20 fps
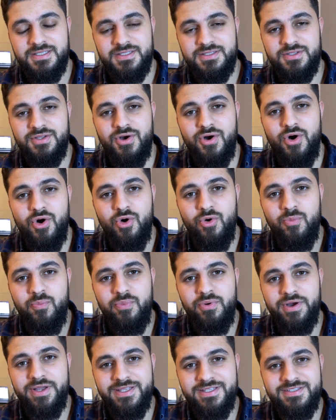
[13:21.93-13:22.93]
The whole
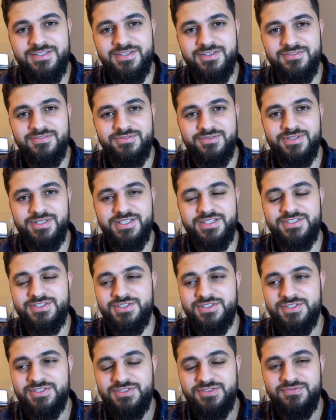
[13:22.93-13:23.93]
point of
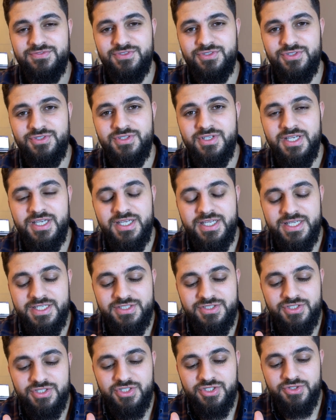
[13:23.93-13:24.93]
religion is for you,
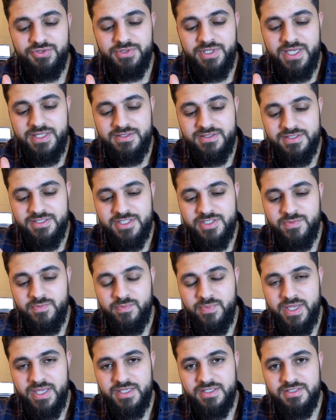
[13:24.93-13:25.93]
is to create the
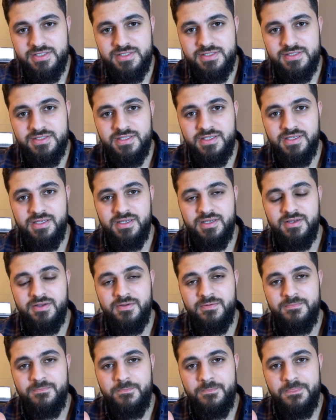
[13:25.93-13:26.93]
space
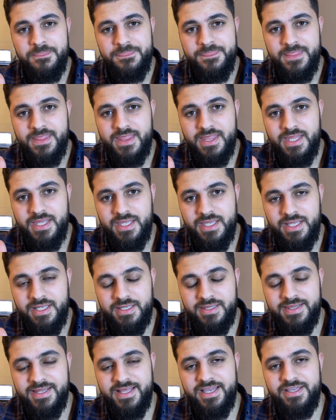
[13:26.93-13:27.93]

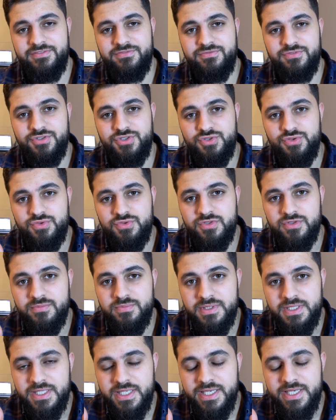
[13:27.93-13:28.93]
in life for you to
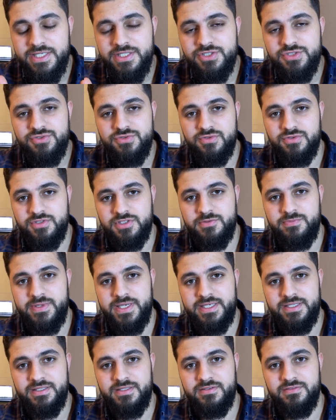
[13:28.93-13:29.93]
be
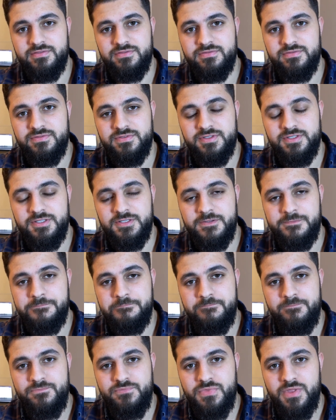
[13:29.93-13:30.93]
introspective.
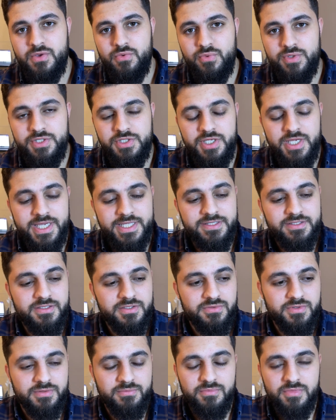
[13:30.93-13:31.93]
When you
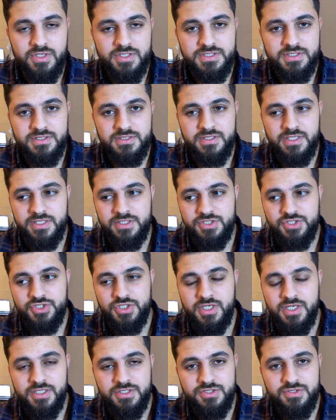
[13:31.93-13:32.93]
enter a mosque, a
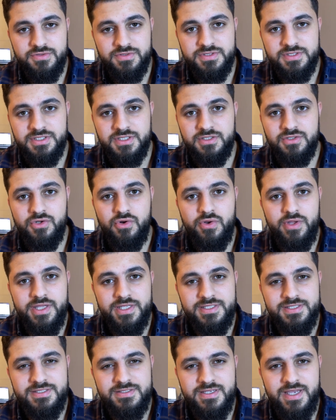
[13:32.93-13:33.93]
church, or a synagogue, it's
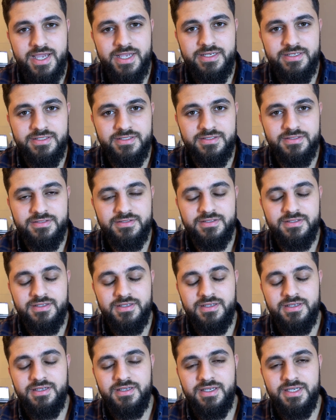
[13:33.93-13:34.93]
silent
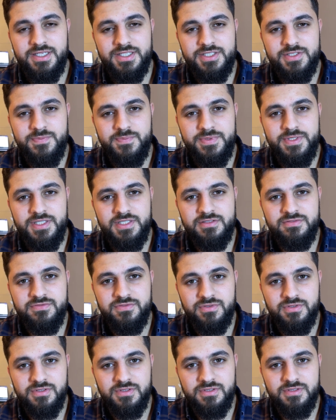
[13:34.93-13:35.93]
and it's
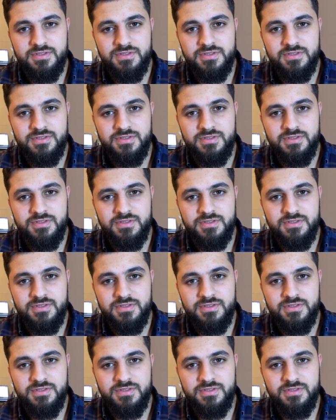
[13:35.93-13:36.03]
peaceful.